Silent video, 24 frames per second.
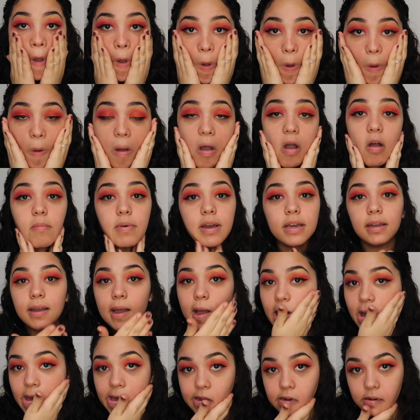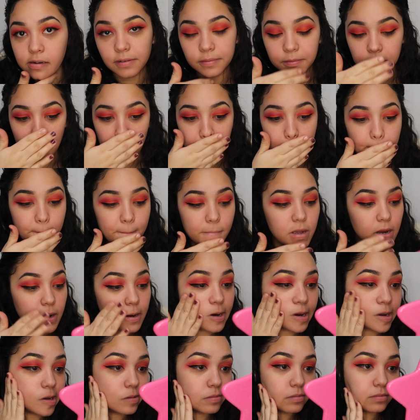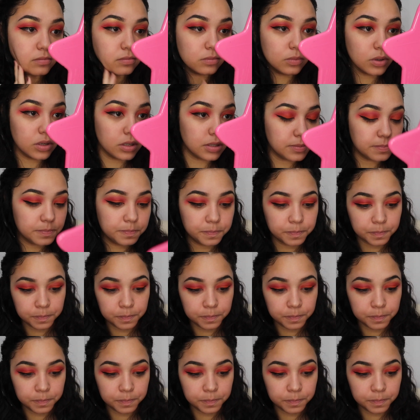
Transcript: Oh my god. Alright, word.